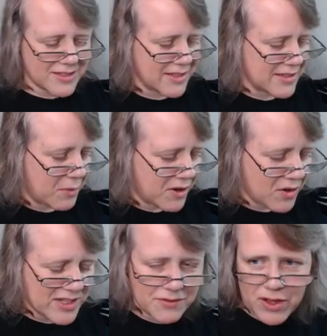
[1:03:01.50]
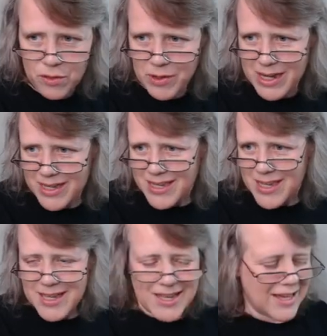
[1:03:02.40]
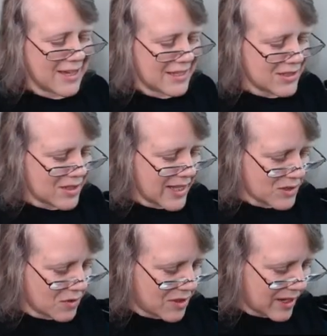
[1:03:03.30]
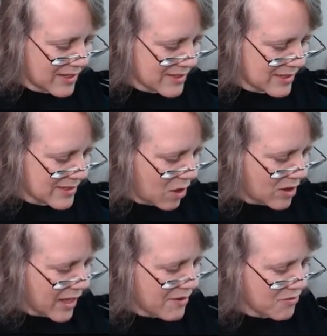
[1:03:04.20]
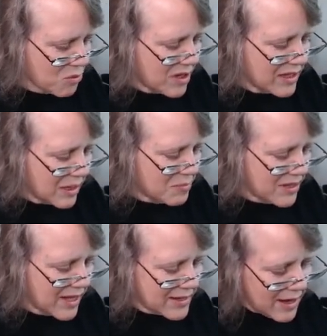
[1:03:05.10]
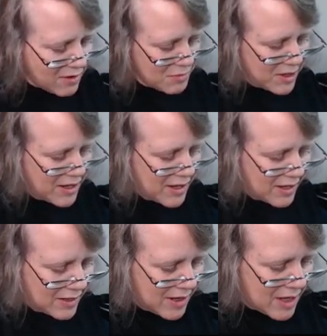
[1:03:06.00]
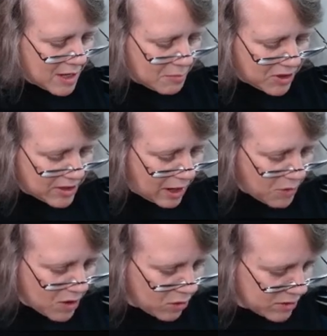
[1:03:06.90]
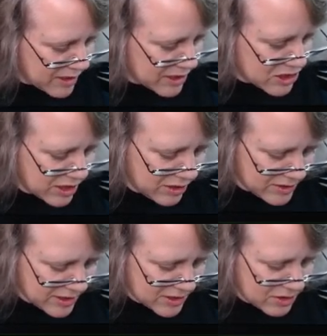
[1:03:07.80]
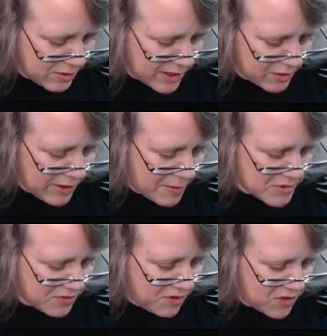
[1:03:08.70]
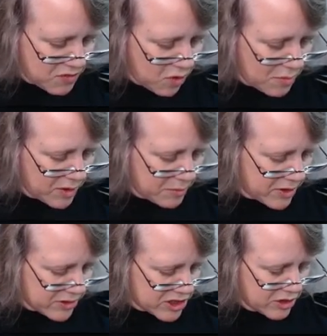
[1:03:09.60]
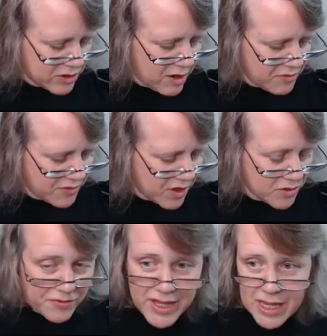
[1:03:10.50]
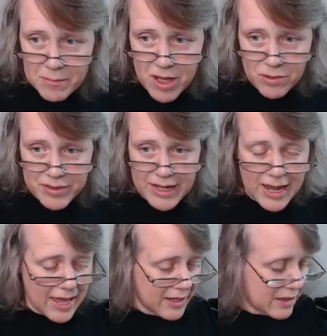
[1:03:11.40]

since I want to rise a Valkyrie. Uh, so that sort of thing is it's all I've really planned out in my head. But I want her holding a shield, and so I grabbed a 54 millimeter shield off of another Viking model that I had.